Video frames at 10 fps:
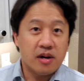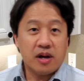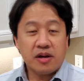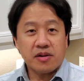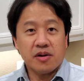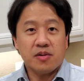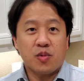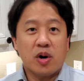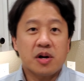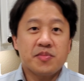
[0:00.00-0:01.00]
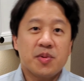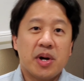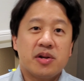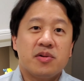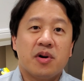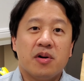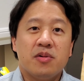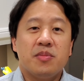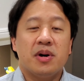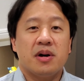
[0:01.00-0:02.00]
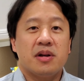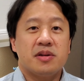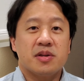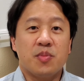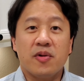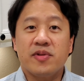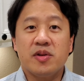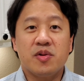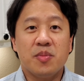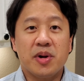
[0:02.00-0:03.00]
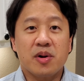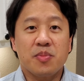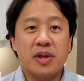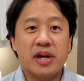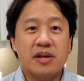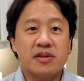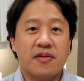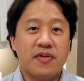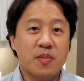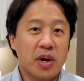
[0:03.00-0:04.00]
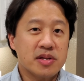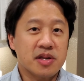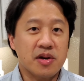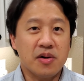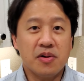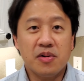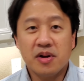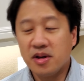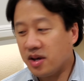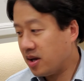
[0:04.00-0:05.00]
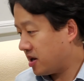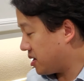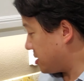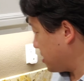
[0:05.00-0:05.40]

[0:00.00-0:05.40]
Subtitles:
Hey there, and welcome to my new home. I just moved into a bigger place a few months ago, and